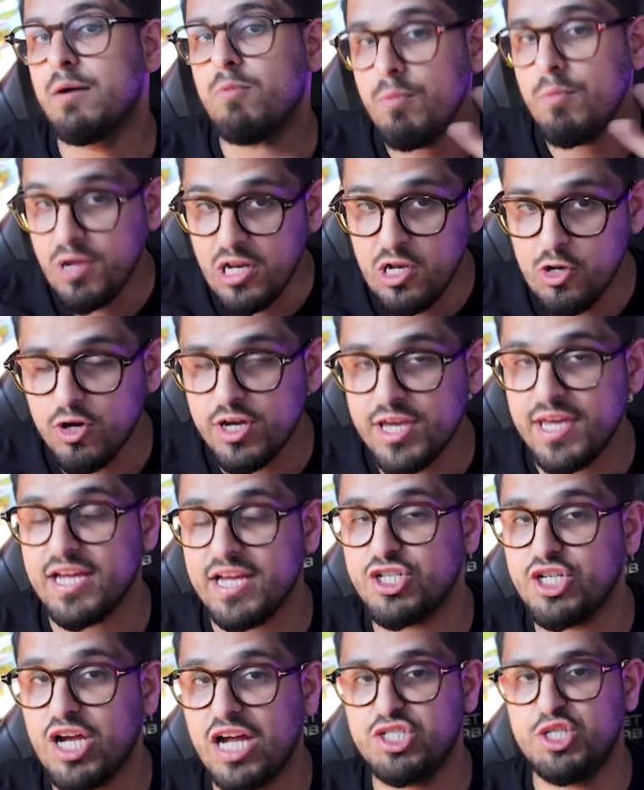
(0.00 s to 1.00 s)
Now, when we look here,
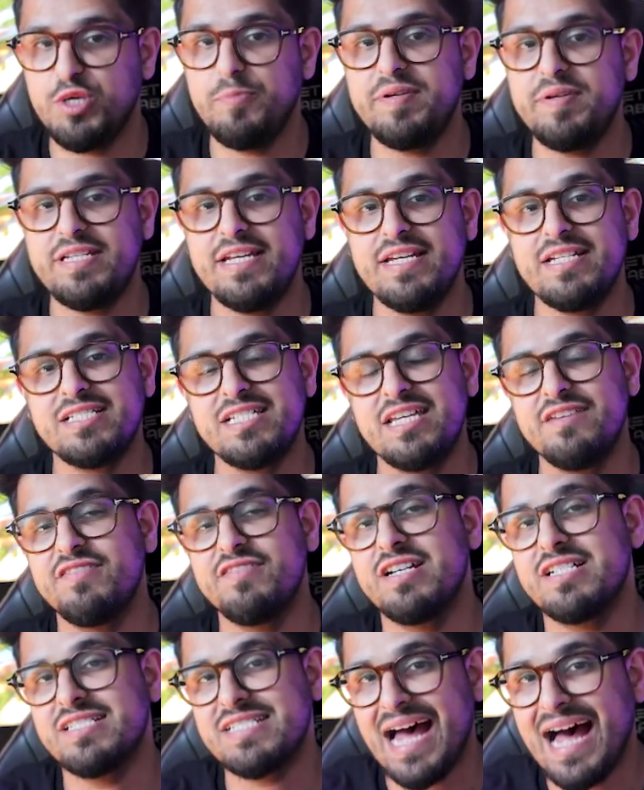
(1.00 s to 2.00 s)
ChatGPT has
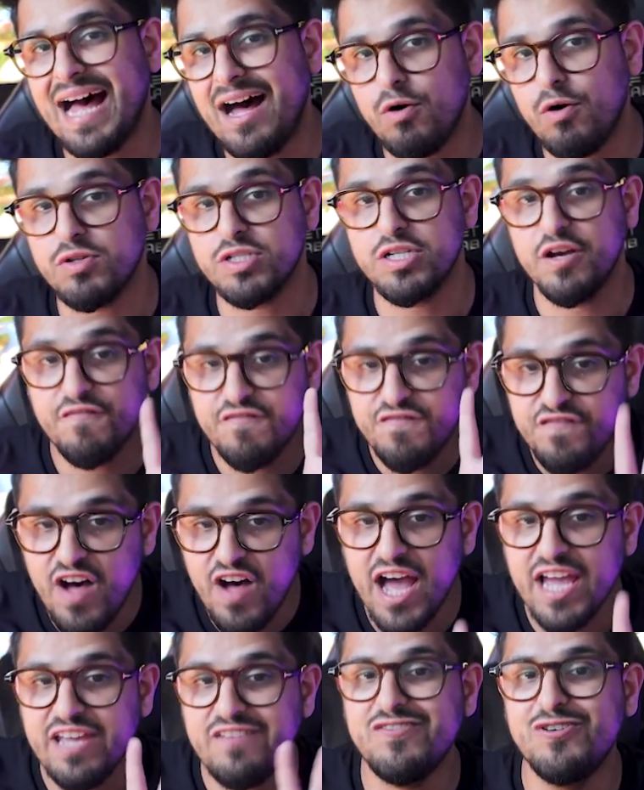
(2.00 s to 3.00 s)
given us out
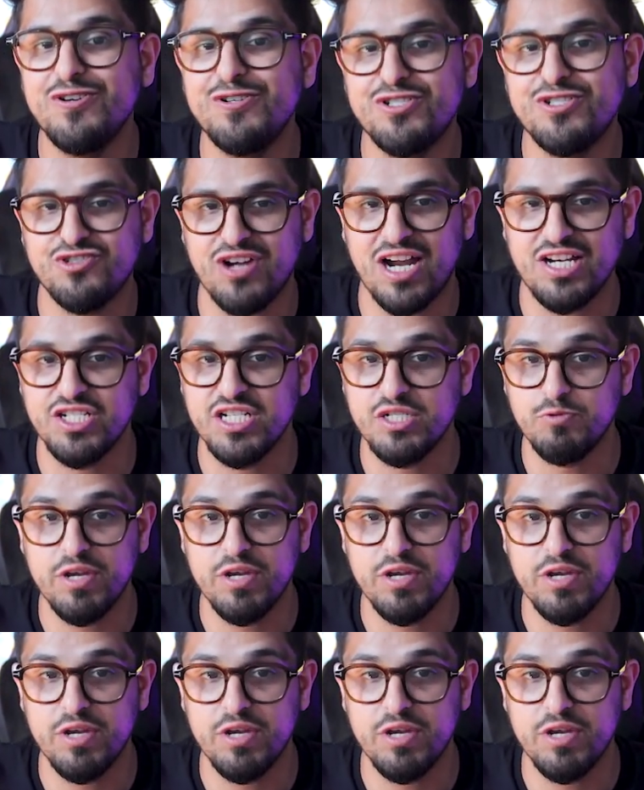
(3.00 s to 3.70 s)
5 good strategies.